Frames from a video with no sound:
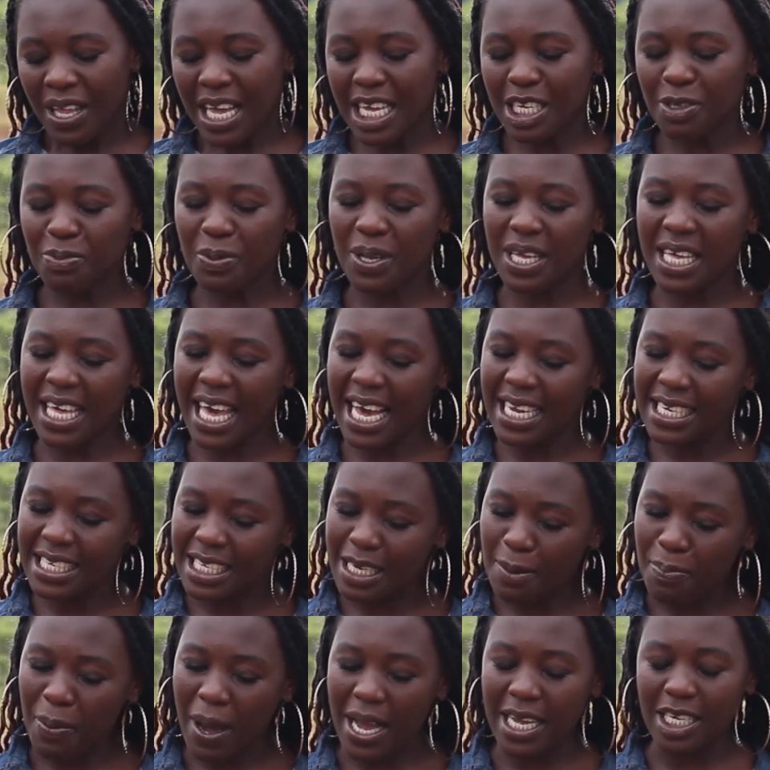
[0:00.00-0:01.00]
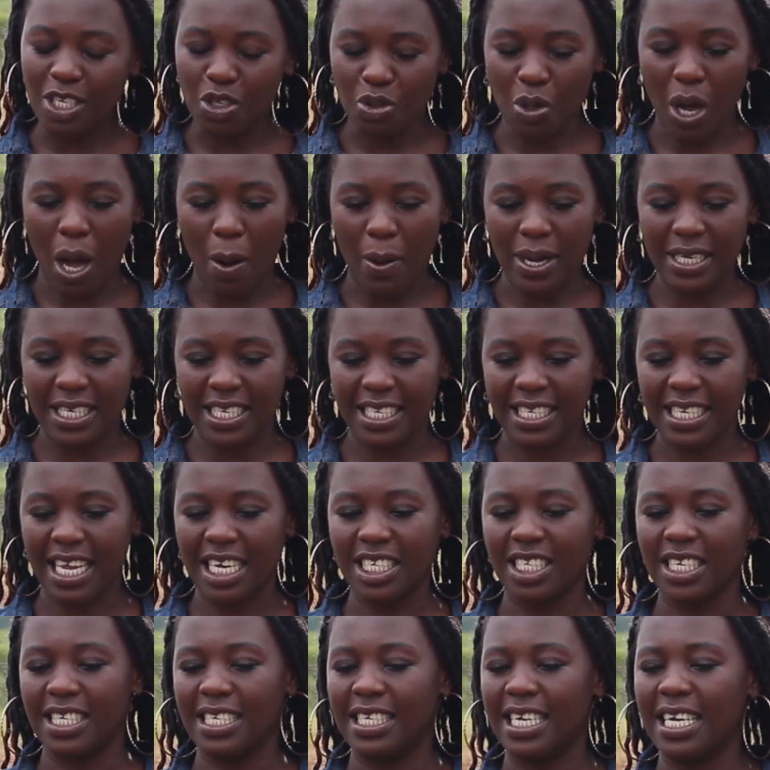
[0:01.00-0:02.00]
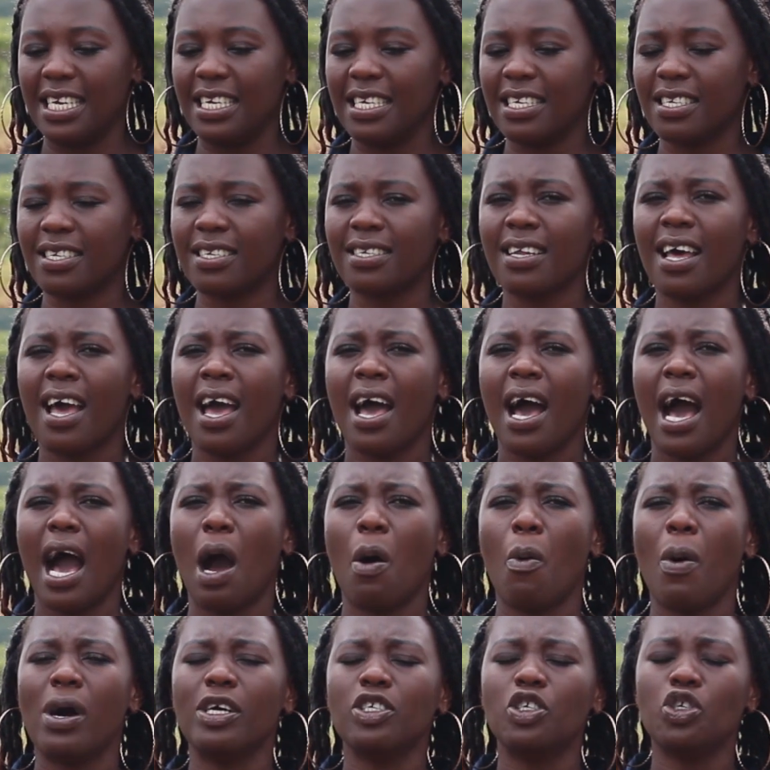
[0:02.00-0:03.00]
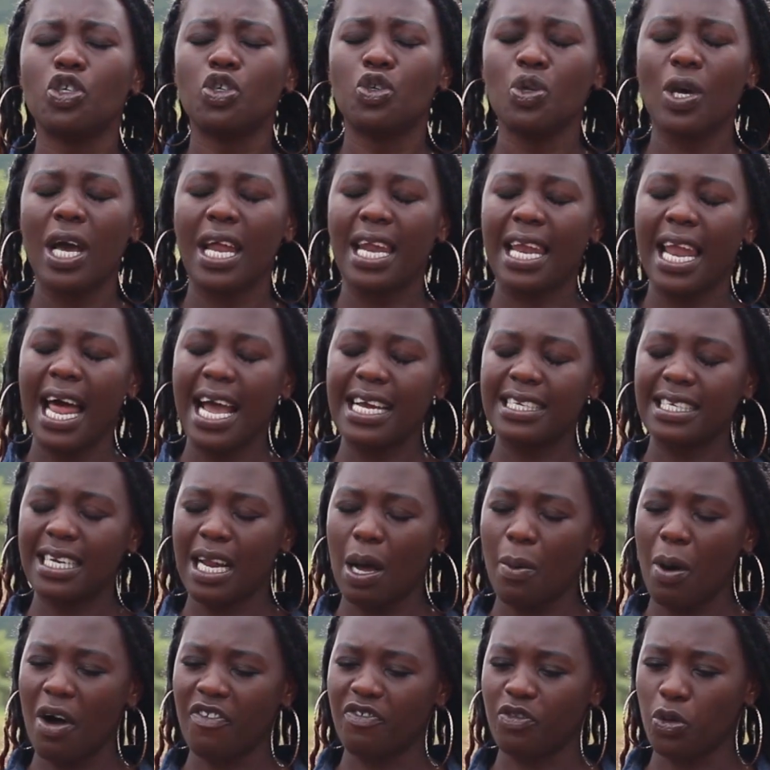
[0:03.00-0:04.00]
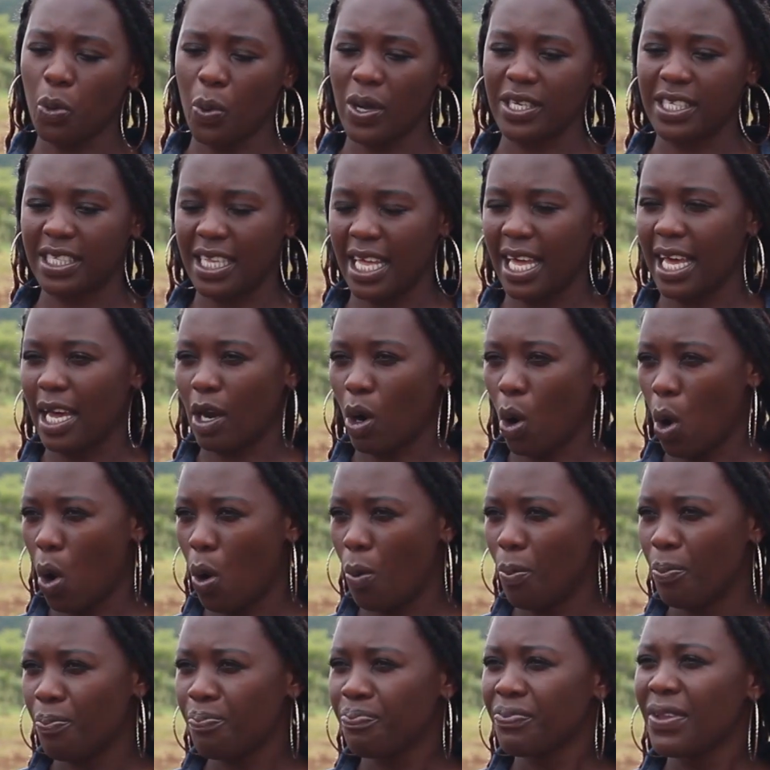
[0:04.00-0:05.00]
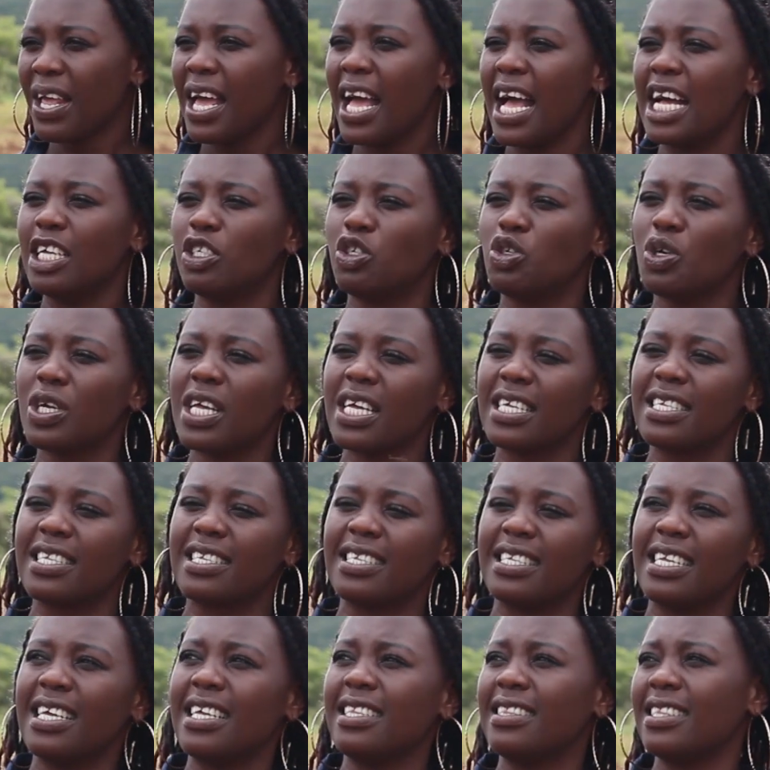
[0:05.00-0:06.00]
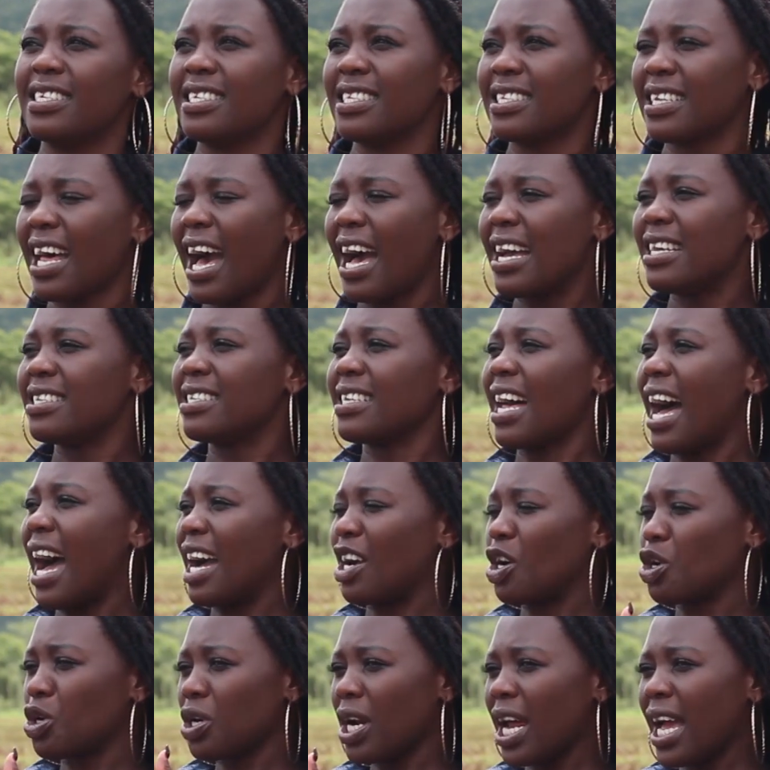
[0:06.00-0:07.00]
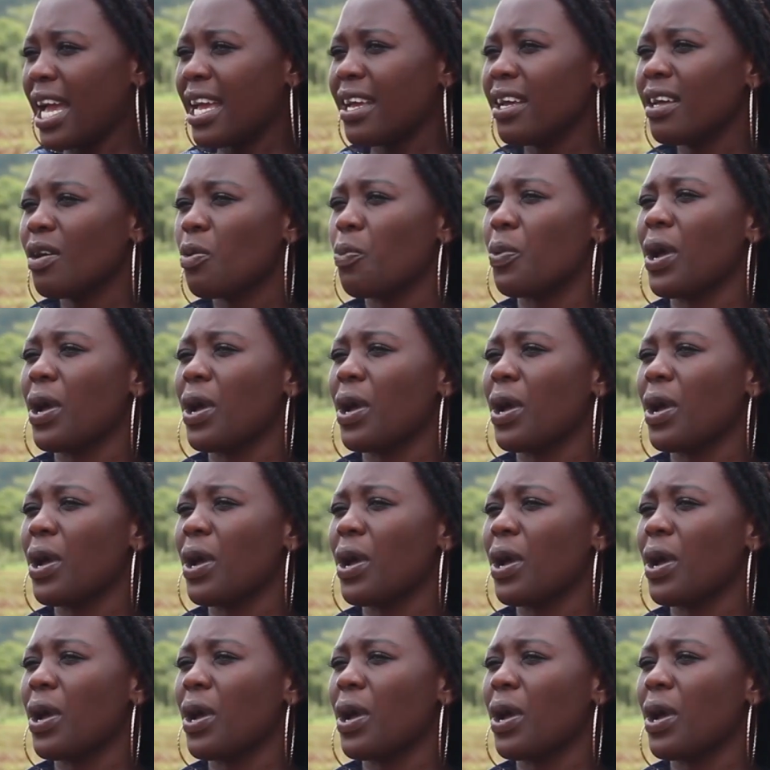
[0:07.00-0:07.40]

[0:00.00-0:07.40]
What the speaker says: As we get deeper into our discussion, Dennis, I want you to enlighten our viewers there at home. As you can see, the skies are gray.